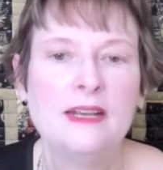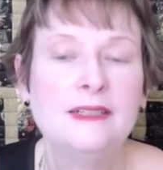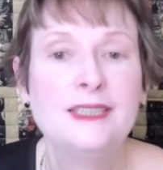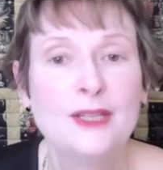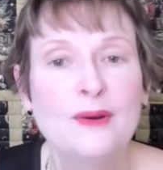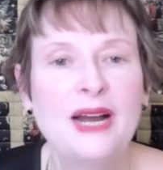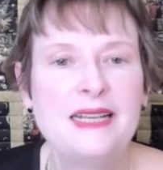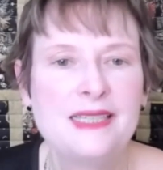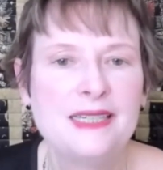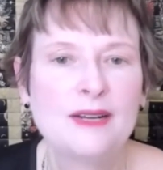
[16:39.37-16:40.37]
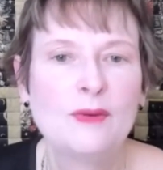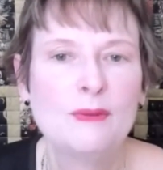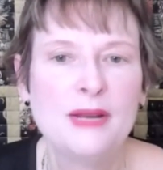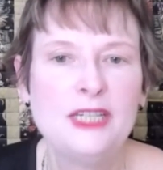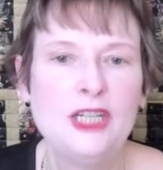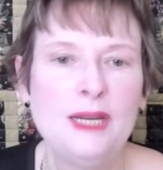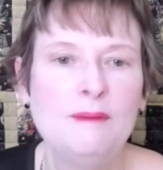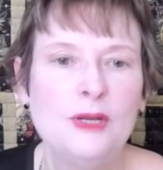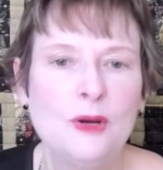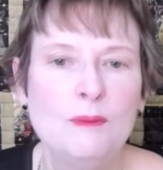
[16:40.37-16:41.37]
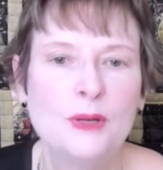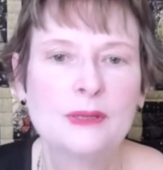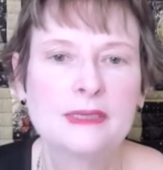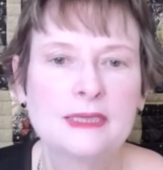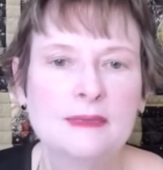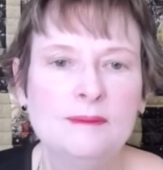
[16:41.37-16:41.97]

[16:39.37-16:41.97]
So I stick with my cheap notebooks.